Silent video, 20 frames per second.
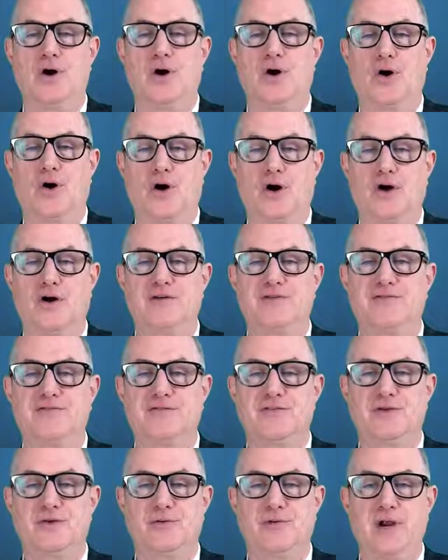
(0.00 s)
off
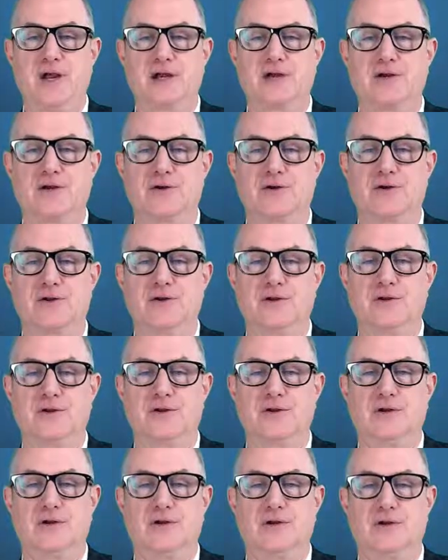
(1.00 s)
the record.
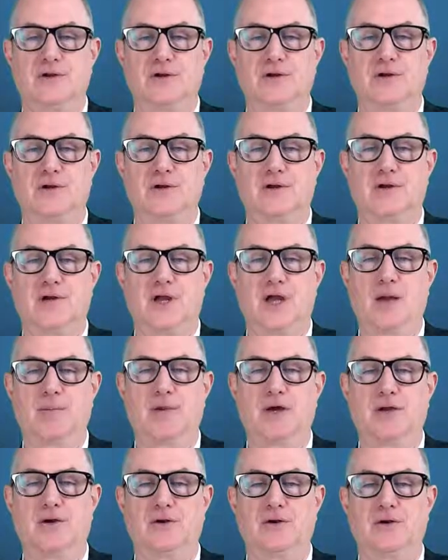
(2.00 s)
How
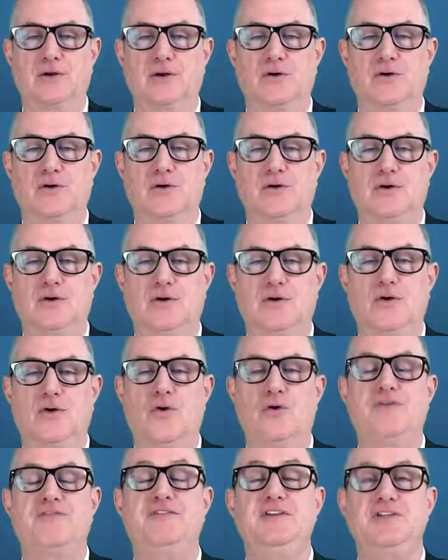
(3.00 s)
about
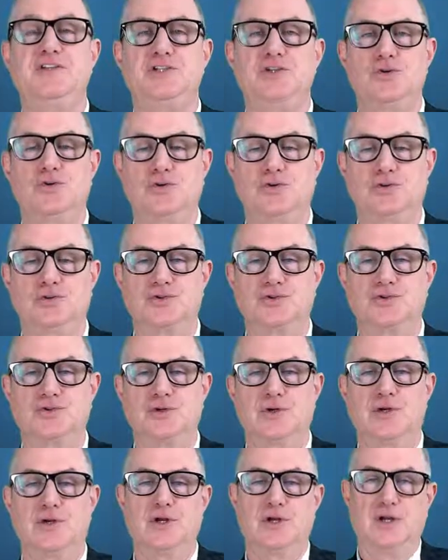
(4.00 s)
oficioso?
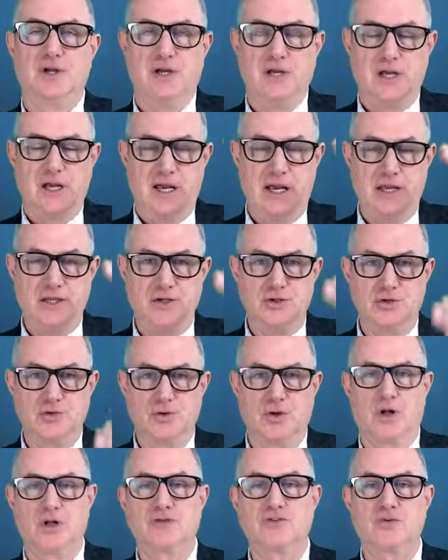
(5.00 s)
And you do
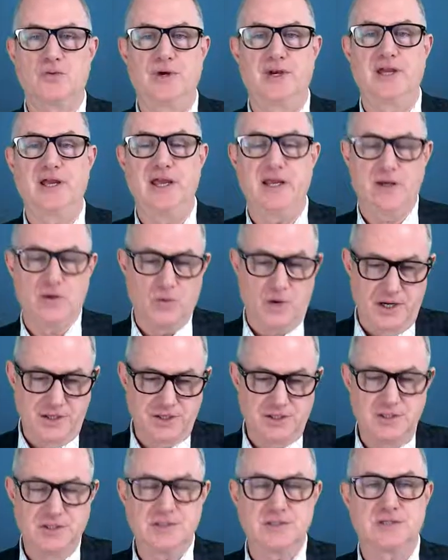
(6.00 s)
all 28
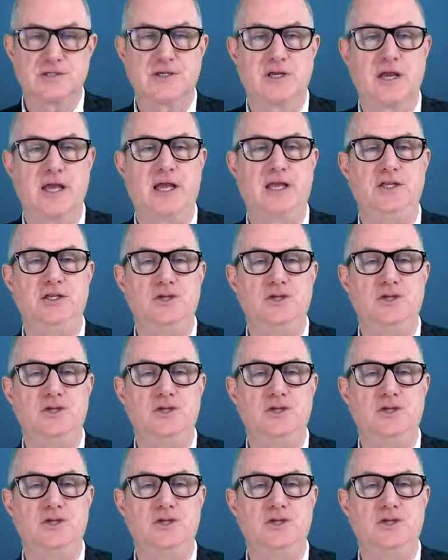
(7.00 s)
questions and